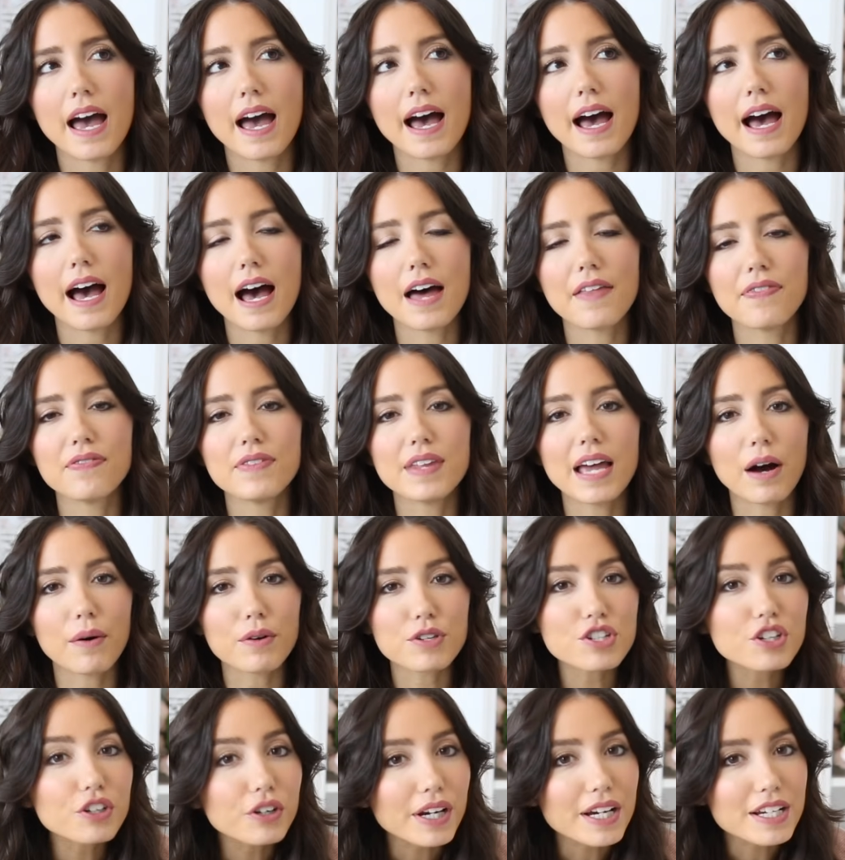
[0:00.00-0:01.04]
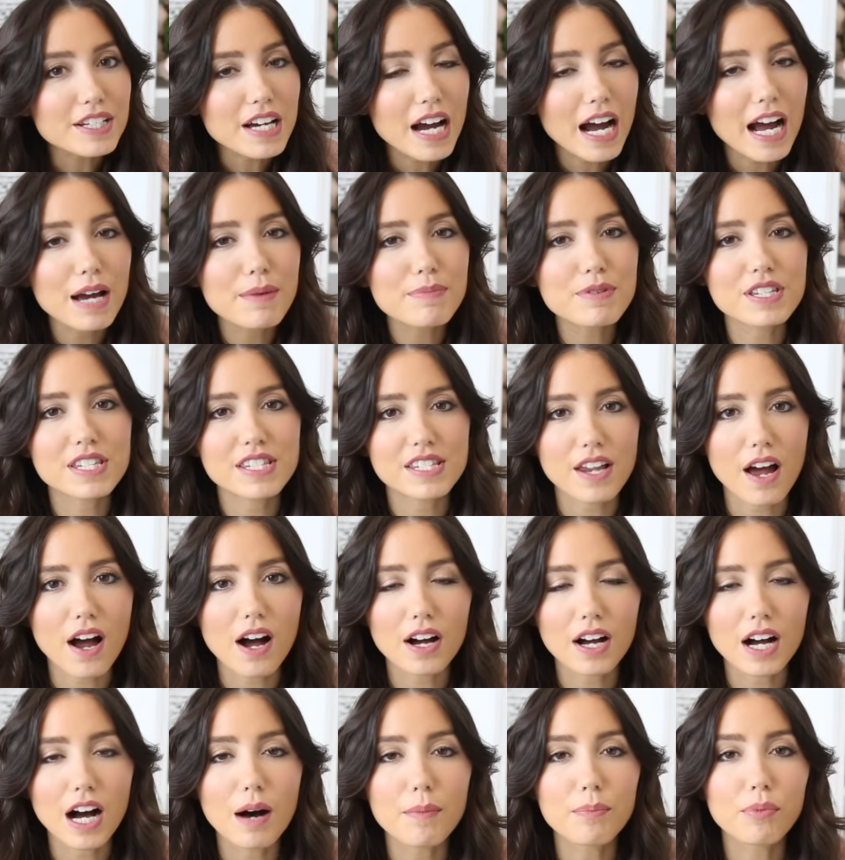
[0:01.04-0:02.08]
And now is a great time to
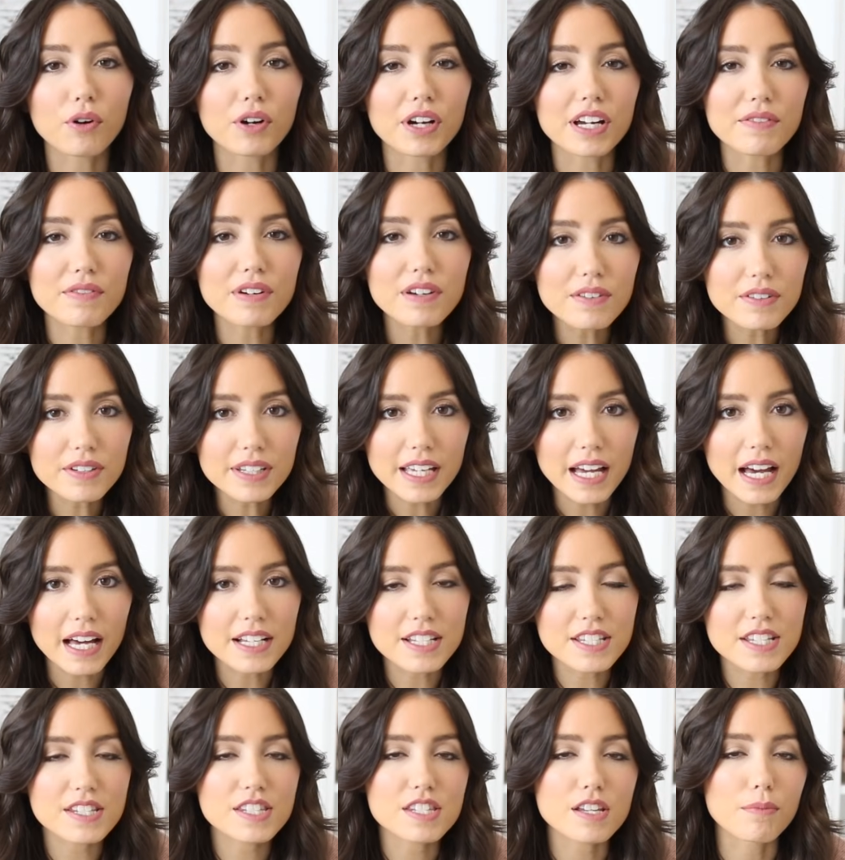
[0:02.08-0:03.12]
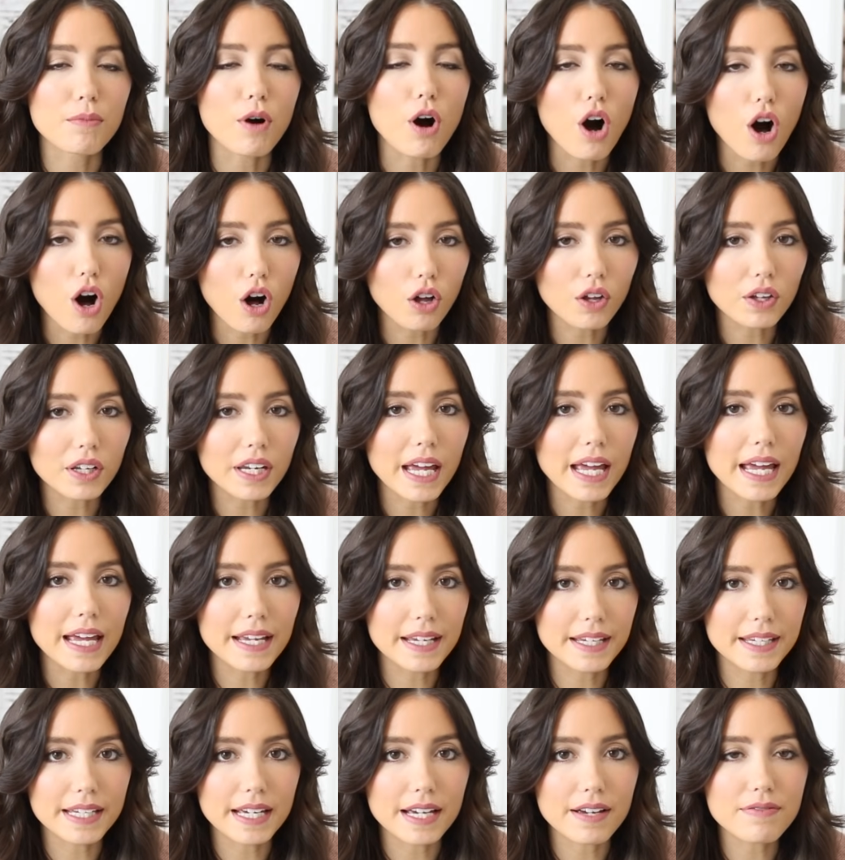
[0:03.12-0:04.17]
stock up or even get some holiday
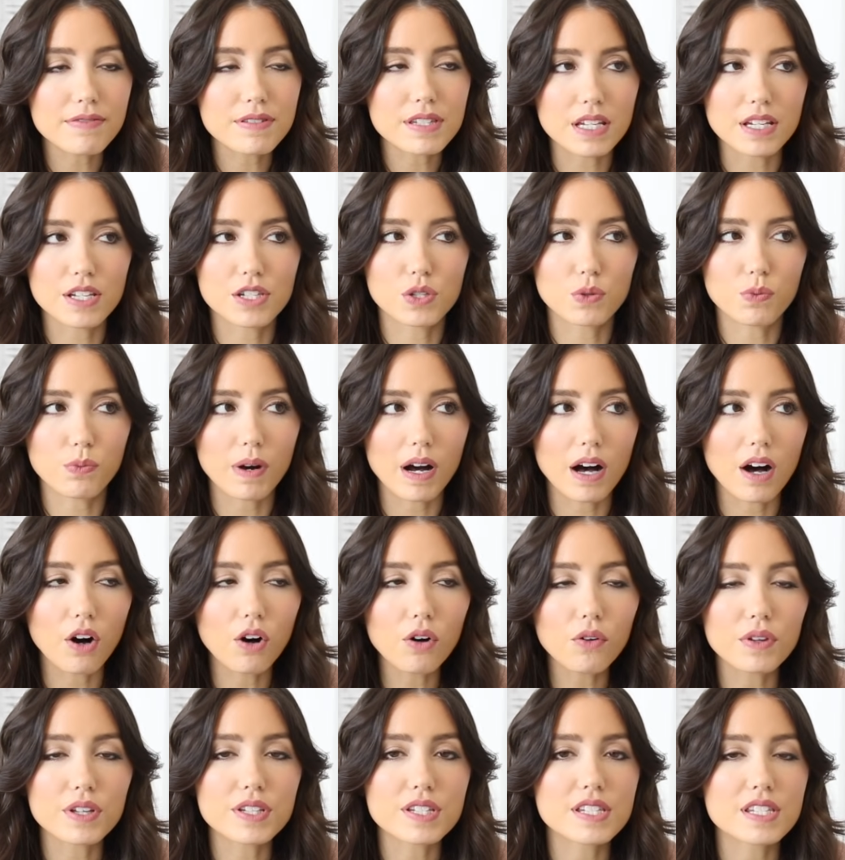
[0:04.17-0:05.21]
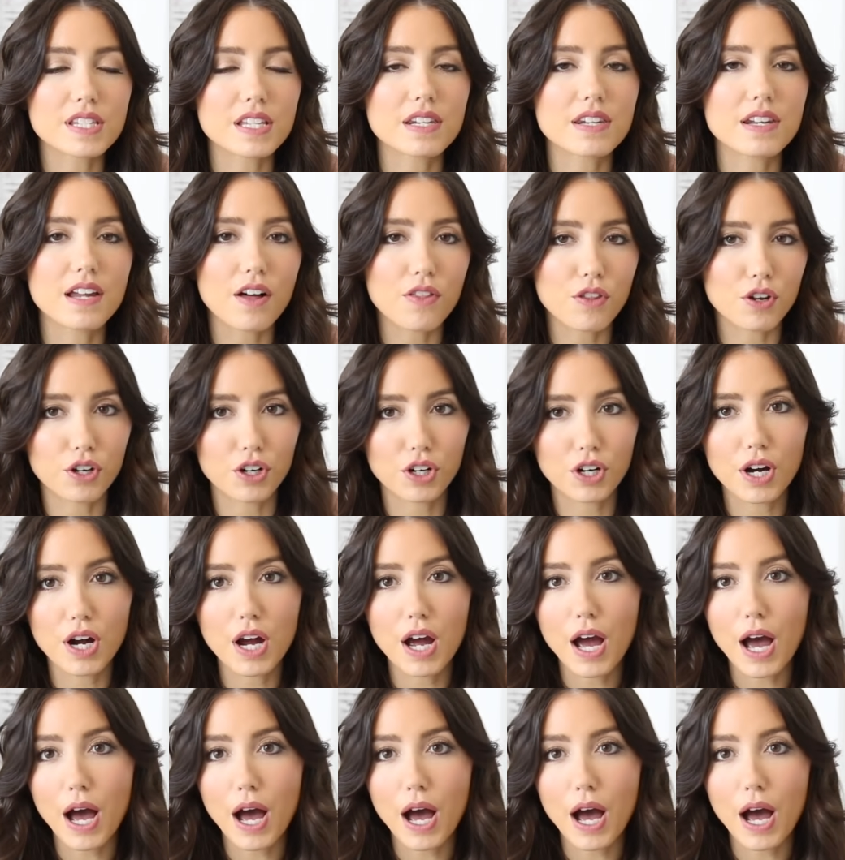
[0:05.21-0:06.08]
gifts as well. This is another